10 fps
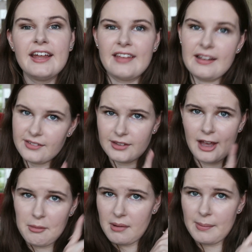That's
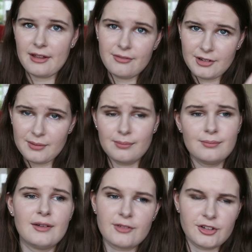up my bathroom.
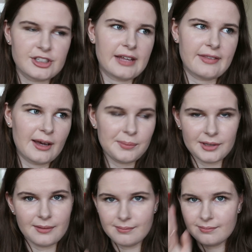I forgot to get that,
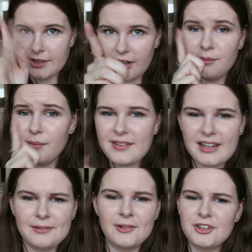but you know,
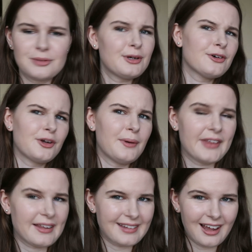micellar water, we all know what
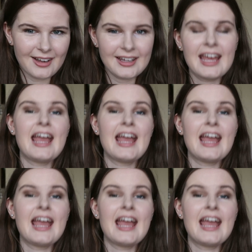that's like.